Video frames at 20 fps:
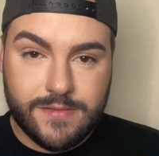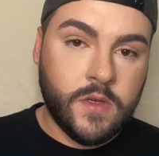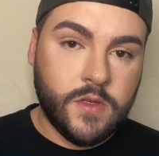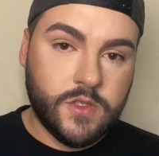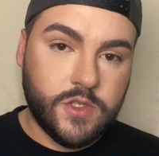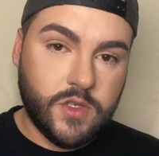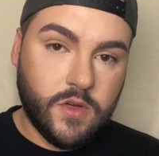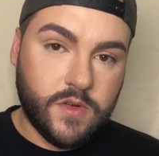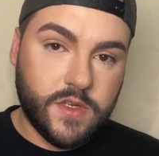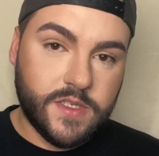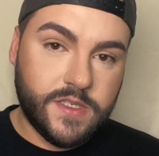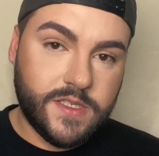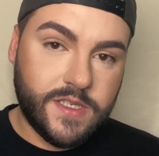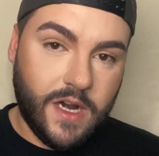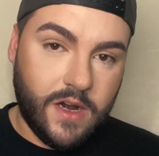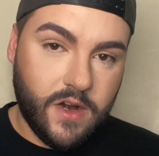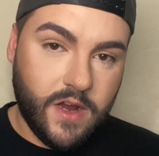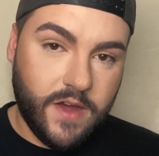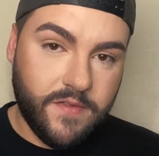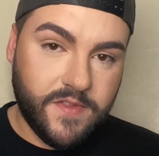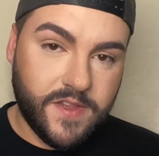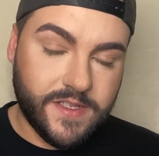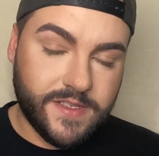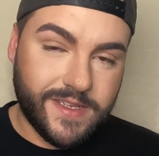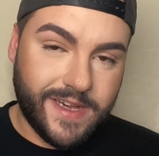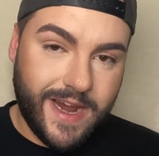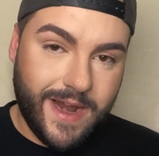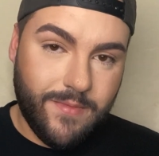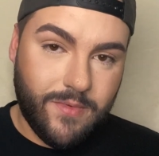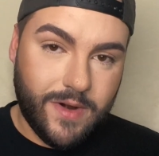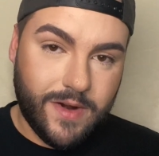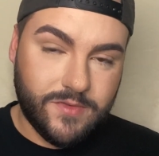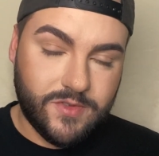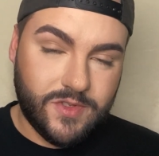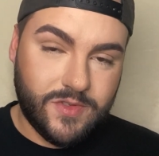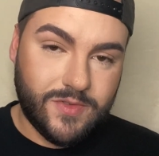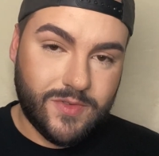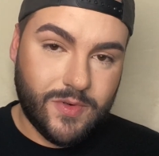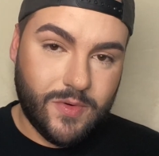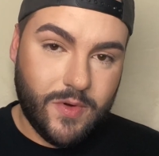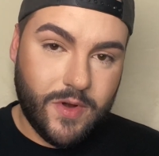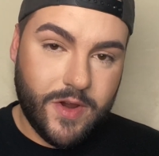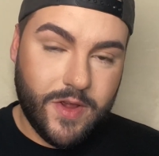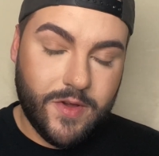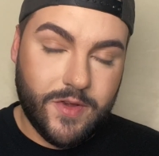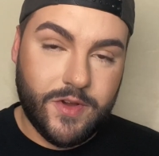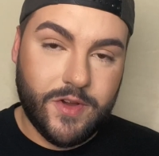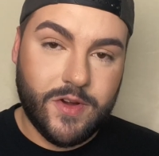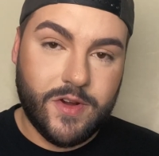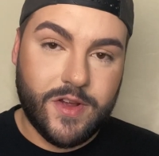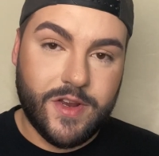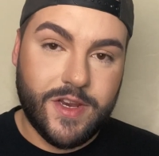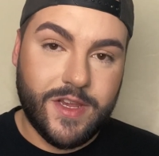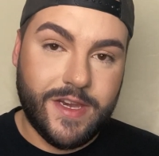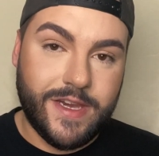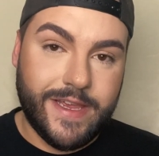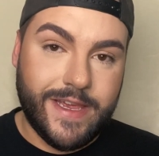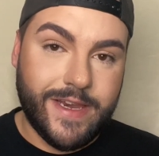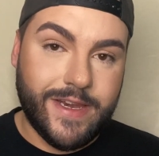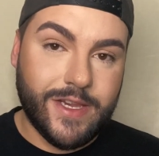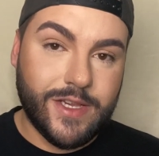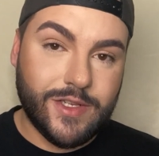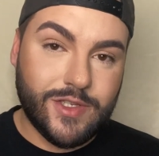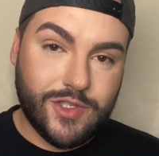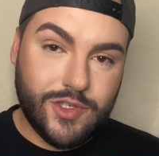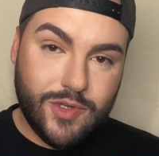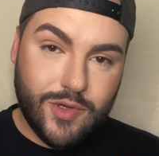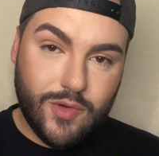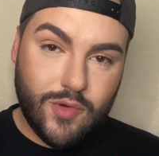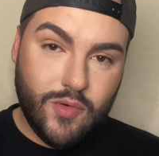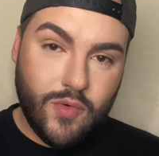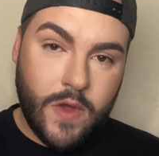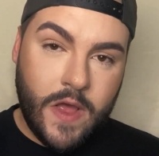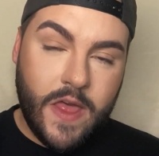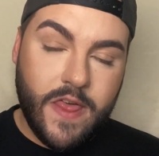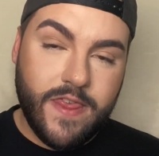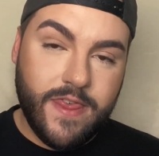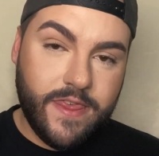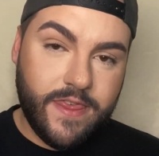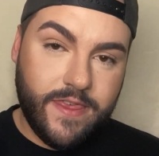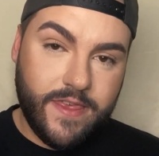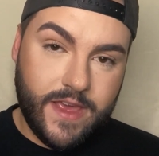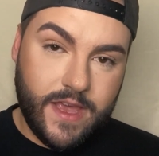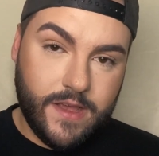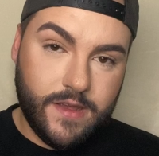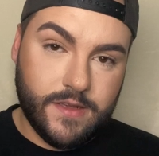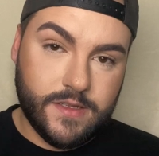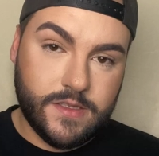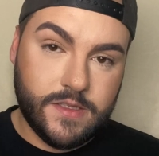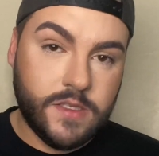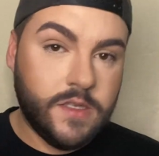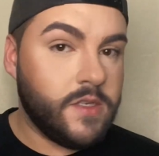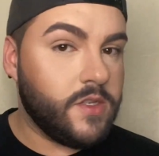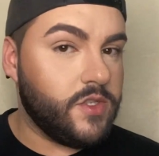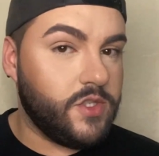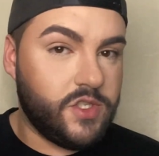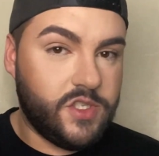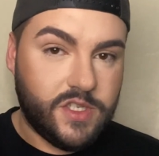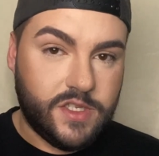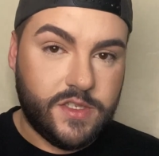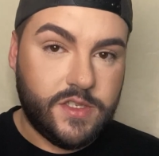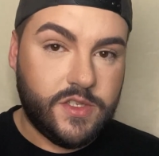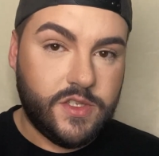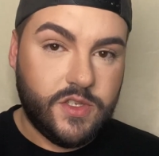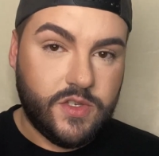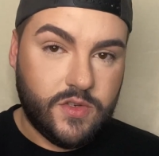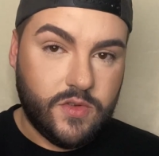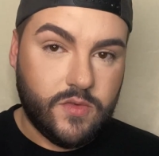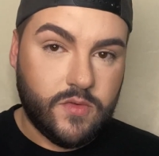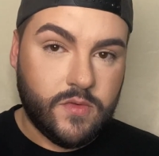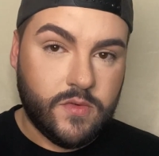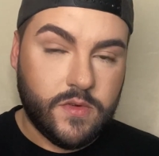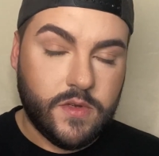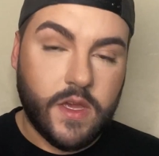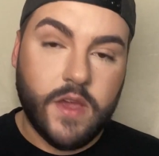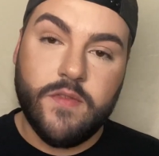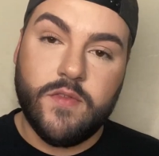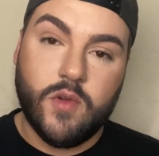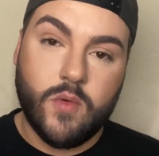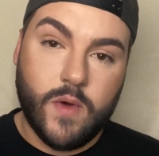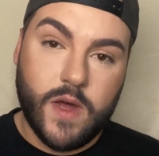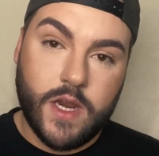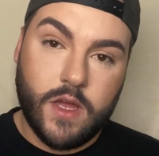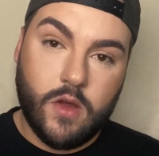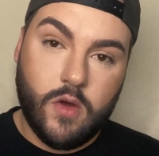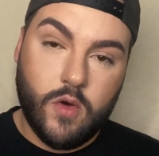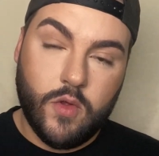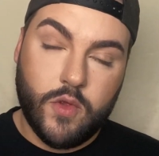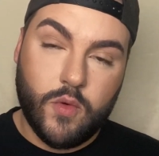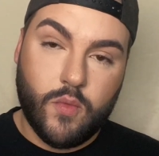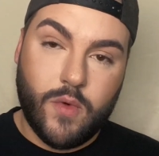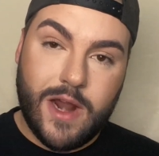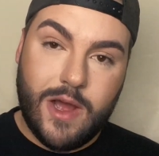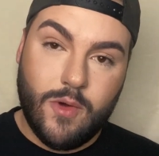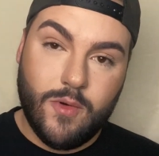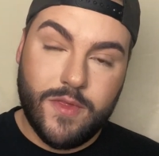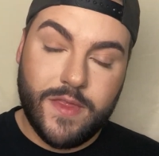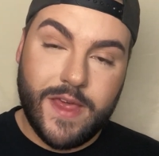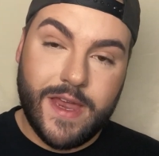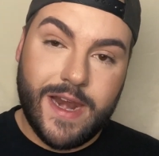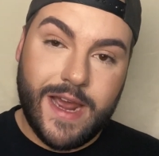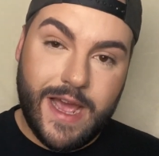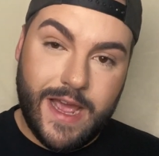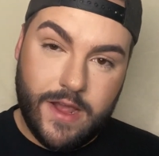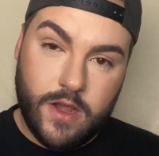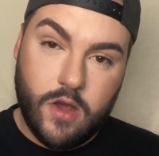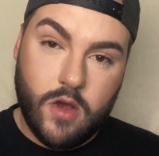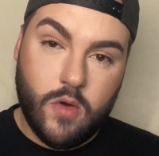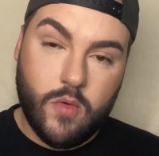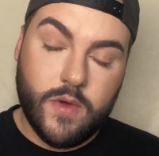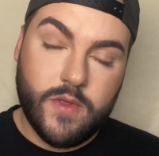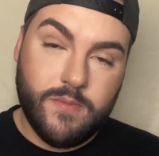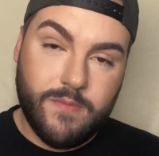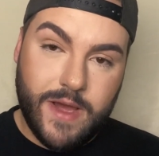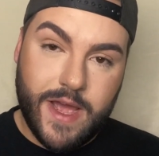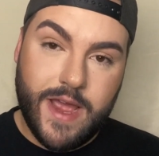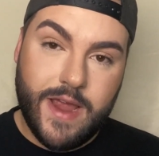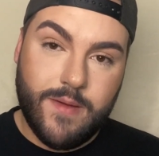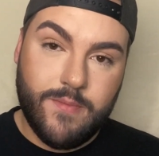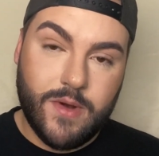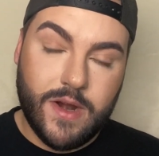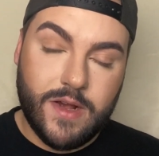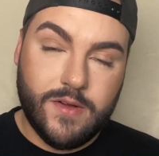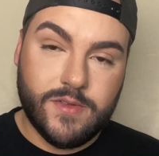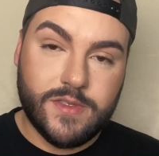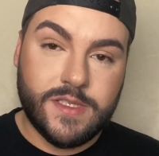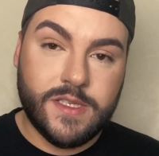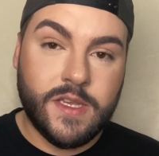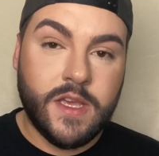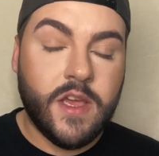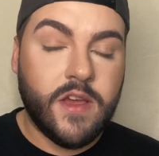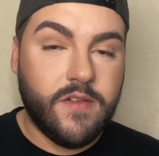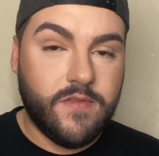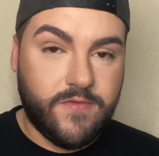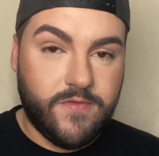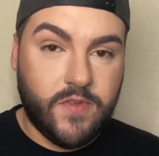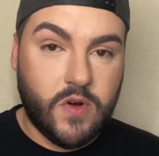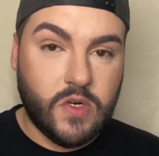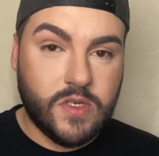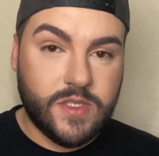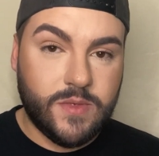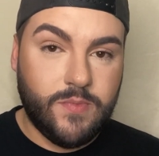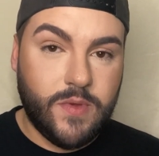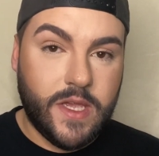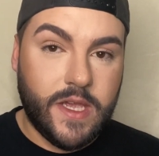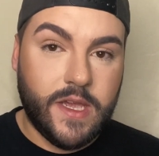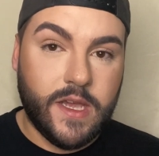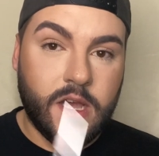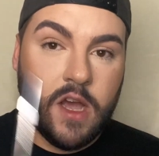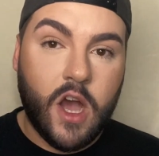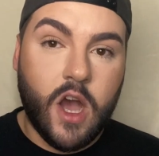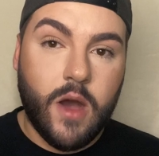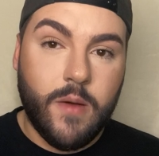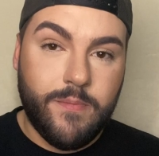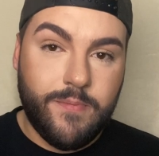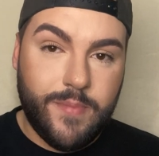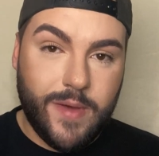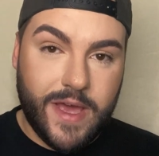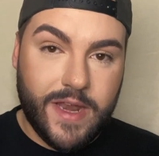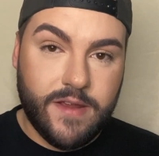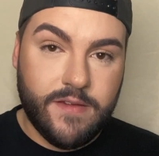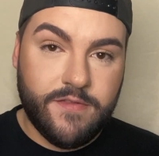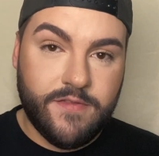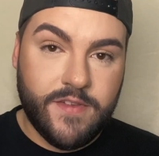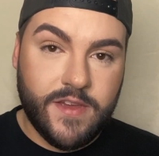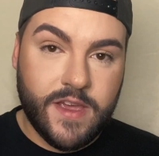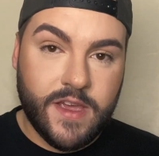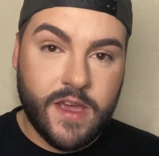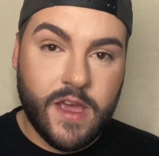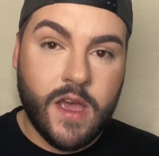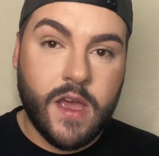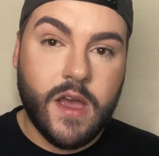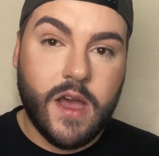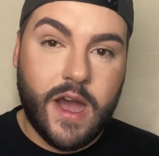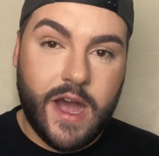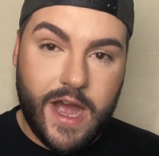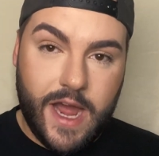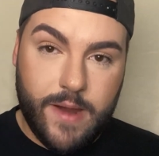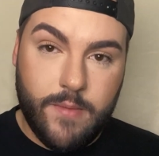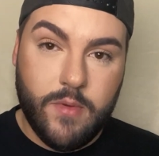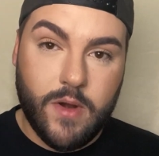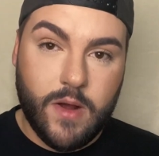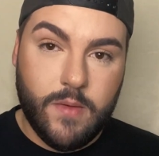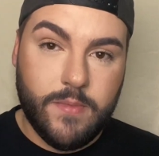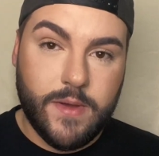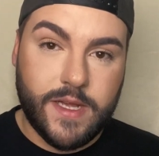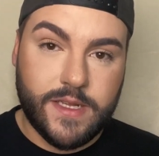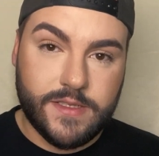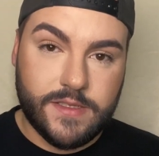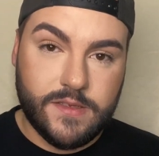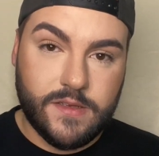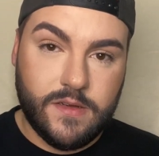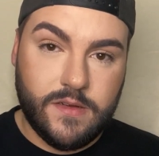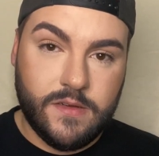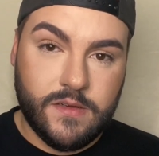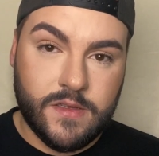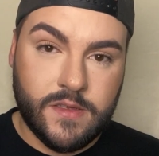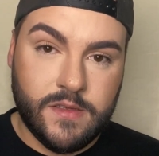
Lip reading: So to start off this eyebrow tutorial, you're going to need two things. Just two. If you want to go the route that I go with my eyebrows. First being a Benefit eyebrow pencil.